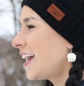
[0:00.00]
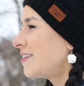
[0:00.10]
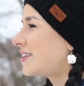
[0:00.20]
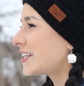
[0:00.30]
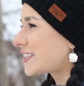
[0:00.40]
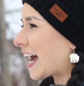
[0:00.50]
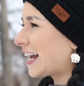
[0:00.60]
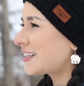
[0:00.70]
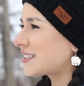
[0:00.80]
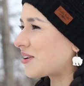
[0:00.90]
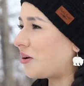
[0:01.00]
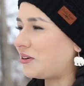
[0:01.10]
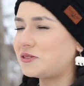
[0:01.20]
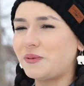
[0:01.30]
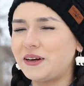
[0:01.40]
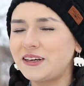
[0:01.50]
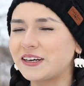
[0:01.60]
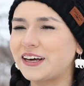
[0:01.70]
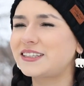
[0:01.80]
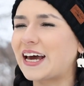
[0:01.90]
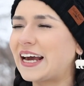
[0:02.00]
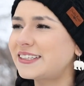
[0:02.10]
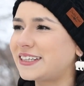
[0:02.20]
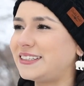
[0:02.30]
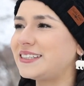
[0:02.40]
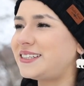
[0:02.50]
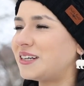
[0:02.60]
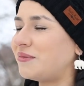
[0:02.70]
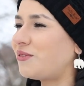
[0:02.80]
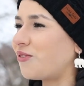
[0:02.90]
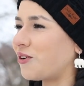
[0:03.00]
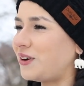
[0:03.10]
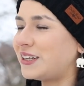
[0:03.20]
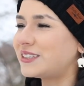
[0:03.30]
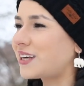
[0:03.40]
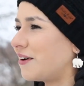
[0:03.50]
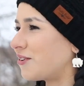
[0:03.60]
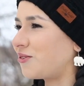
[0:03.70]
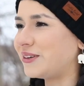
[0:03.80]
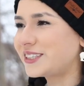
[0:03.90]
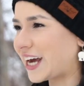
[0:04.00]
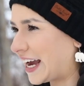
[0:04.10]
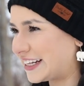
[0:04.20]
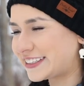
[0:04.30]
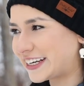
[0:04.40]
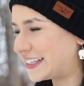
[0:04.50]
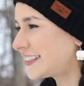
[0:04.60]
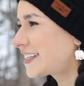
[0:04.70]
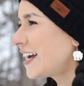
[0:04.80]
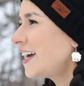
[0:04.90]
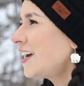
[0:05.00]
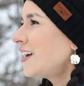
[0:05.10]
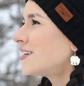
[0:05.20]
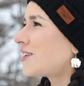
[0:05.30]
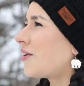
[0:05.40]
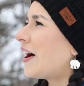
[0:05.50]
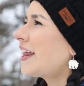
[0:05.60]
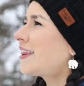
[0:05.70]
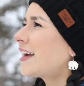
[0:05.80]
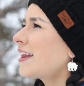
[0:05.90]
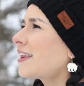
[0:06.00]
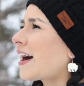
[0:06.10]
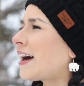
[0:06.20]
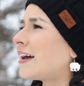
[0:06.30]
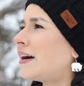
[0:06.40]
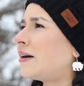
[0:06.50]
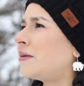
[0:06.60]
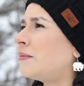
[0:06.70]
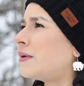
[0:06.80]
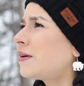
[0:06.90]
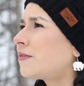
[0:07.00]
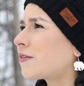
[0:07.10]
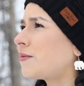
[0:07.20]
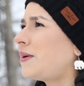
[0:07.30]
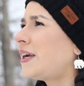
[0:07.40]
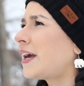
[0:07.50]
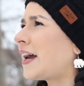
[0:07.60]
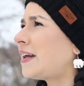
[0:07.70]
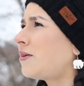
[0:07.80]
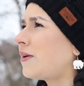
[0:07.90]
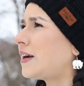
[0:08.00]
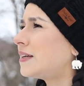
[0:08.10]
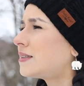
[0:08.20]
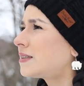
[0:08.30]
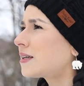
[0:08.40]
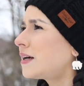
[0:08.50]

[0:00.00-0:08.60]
Because science has always been here, like science existed before we discovered what science is. So I think that for me anyways,